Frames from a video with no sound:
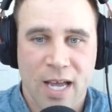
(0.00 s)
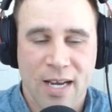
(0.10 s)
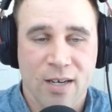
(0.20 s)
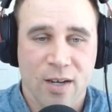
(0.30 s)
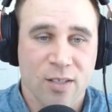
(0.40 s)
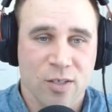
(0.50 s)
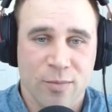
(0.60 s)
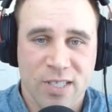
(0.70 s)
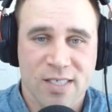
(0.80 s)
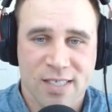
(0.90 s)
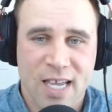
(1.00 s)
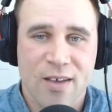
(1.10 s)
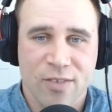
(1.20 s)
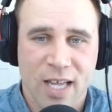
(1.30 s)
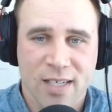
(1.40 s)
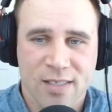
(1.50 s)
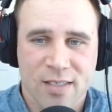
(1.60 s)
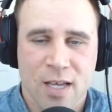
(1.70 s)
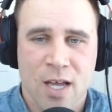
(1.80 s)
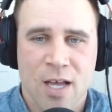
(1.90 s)
And, and so that means save
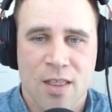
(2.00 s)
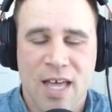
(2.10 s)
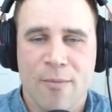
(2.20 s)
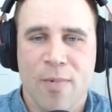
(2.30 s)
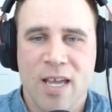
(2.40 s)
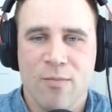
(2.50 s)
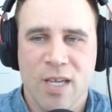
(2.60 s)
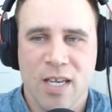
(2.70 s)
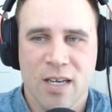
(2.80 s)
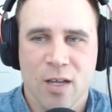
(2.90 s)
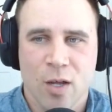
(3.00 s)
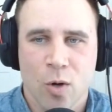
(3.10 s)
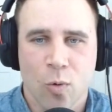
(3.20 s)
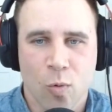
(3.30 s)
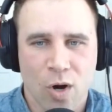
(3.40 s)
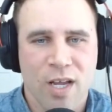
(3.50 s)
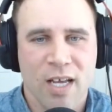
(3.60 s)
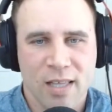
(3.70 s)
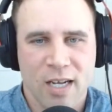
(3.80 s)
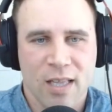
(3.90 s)
less. That might mean
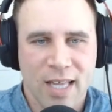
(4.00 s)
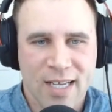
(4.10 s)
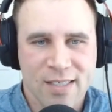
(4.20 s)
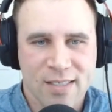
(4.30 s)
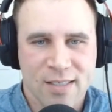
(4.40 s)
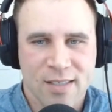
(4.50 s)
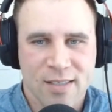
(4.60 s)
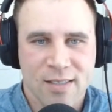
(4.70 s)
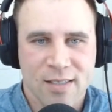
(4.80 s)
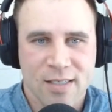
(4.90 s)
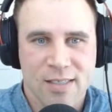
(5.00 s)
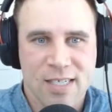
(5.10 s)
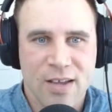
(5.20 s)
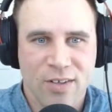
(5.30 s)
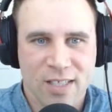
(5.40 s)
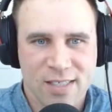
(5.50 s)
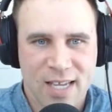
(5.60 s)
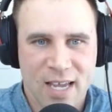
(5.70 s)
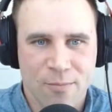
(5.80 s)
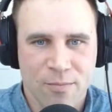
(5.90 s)
working a little less and saving the
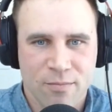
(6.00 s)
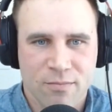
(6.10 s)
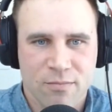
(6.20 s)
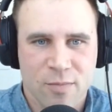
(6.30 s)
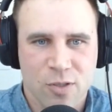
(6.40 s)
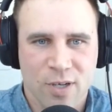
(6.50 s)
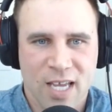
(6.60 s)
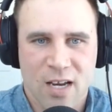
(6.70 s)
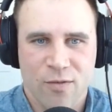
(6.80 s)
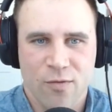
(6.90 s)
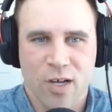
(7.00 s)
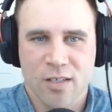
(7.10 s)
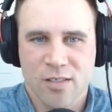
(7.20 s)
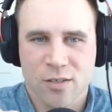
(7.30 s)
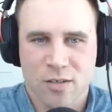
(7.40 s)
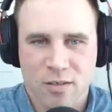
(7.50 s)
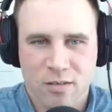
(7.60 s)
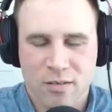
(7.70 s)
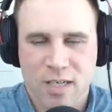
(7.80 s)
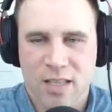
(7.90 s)
same. So again, if you've got a
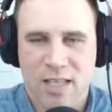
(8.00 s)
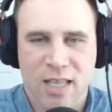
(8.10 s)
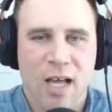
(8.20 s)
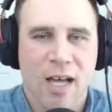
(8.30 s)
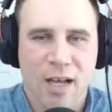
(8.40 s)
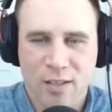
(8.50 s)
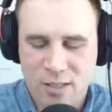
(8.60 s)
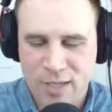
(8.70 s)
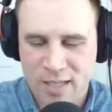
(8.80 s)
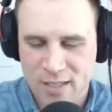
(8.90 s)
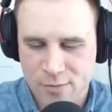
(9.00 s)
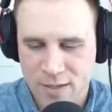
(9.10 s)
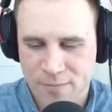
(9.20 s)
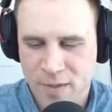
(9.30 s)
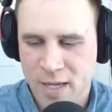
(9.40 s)
certain kind of thing, I'll explain it this way.